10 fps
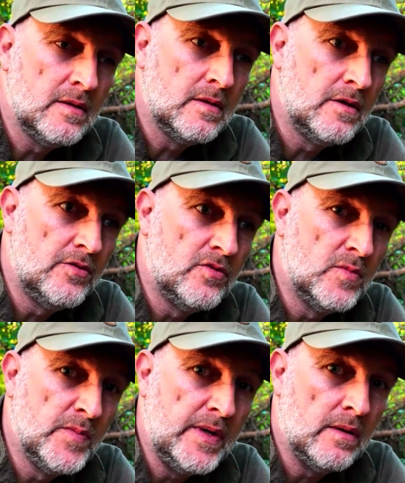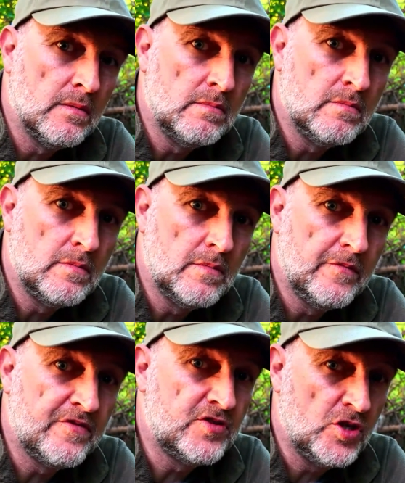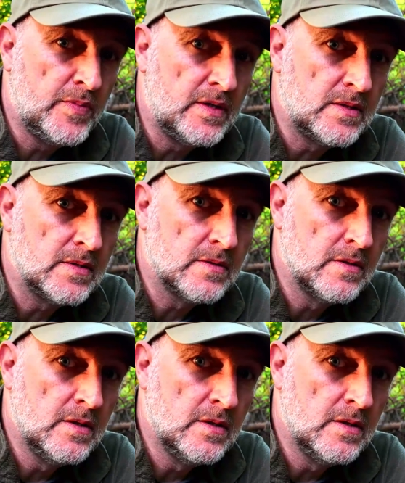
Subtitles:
than a normal meal for 2 pizzas.